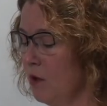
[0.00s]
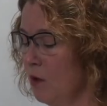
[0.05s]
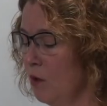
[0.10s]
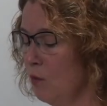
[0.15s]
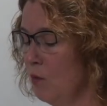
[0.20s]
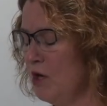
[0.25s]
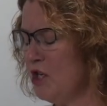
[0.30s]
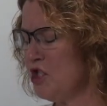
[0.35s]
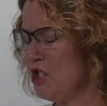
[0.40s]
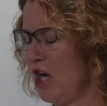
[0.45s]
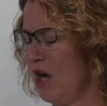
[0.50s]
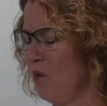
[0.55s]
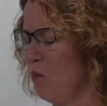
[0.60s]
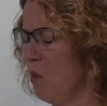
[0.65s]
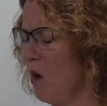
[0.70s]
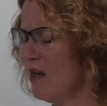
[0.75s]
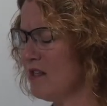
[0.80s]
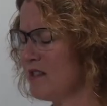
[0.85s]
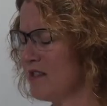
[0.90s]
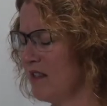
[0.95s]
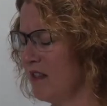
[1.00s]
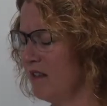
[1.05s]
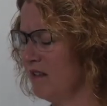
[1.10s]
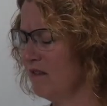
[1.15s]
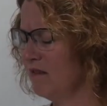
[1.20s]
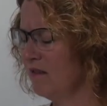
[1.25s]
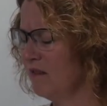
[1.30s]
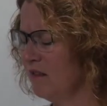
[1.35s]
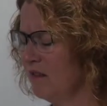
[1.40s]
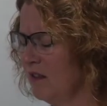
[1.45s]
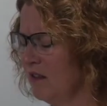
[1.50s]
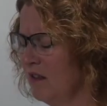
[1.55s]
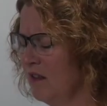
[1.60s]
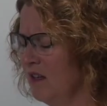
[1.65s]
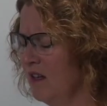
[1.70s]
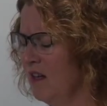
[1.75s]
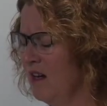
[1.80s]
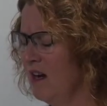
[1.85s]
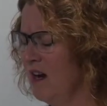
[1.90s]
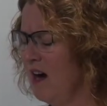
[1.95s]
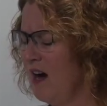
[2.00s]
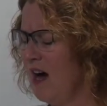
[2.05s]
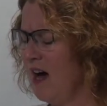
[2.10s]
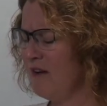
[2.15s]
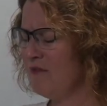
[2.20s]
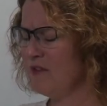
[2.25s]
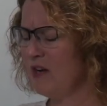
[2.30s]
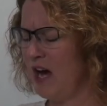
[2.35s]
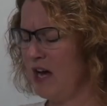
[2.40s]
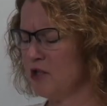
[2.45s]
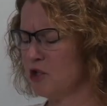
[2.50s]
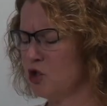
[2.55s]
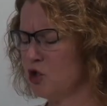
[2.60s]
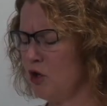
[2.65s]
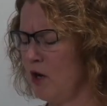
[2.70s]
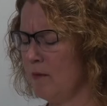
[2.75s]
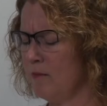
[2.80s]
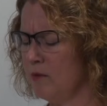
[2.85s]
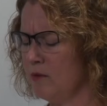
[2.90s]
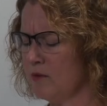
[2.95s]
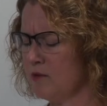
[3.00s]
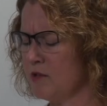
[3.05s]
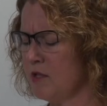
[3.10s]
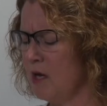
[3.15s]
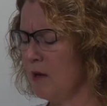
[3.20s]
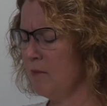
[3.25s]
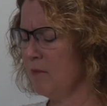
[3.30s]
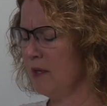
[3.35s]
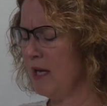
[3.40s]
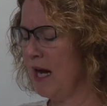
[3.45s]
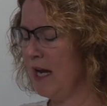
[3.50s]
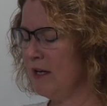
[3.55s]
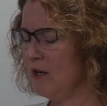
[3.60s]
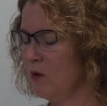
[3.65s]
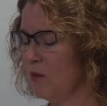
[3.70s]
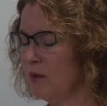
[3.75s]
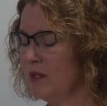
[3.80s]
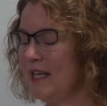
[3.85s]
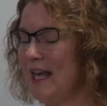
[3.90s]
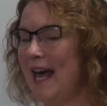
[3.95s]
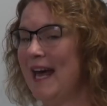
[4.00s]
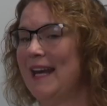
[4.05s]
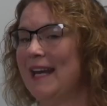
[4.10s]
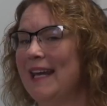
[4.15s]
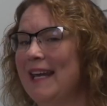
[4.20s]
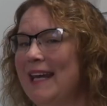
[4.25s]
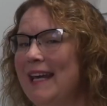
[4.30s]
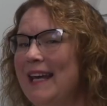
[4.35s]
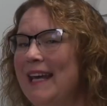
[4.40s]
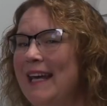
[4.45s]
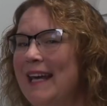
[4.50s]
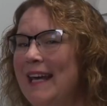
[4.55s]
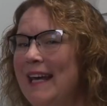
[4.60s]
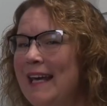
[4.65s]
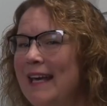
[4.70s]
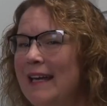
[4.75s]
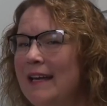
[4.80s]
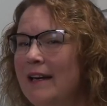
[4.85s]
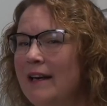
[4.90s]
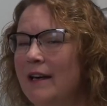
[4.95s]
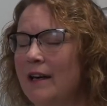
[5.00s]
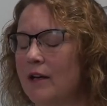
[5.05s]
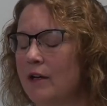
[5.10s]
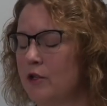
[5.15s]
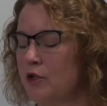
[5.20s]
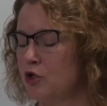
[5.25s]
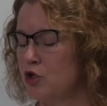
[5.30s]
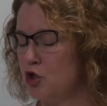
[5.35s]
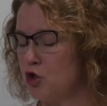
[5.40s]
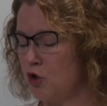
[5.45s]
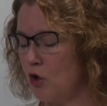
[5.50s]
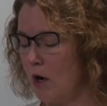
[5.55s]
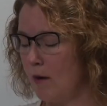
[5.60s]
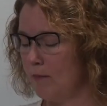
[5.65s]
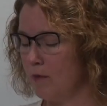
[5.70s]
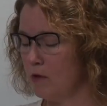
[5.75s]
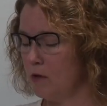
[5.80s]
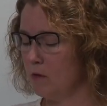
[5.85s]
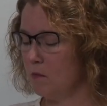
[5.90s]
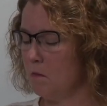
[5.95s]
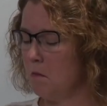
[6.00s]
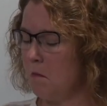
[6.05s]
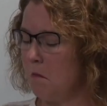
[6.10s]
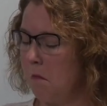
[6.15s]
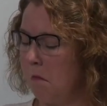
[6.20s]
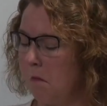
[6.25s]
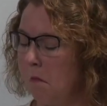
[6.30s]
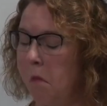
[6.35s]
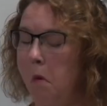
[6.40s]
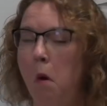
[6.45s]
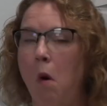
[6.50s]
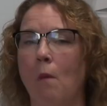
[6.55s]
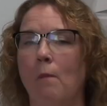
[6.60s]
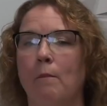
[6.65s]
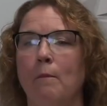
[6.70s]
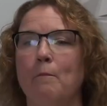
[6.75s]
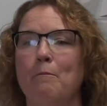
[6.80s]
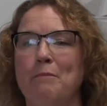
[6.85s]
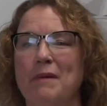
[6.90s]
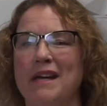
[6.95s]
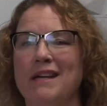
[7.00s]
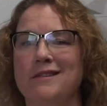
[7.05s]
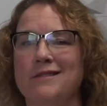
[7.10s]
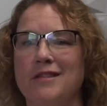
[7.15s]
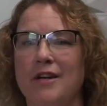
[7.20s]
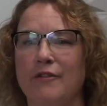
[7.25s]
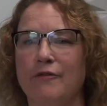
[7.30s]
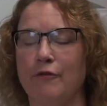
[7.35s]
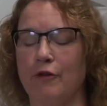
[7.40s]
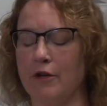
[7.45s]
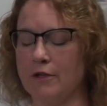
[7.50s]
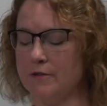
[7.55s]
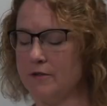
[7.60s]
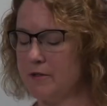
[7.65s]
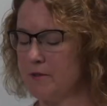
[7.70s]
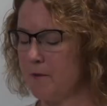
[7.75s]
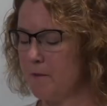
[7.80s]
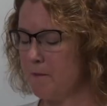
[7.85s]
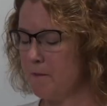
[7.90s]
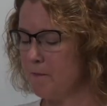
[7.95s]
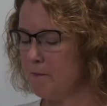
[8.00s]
Wish I wasn't. I've got troubles, but I don't get in trouble. Big difference.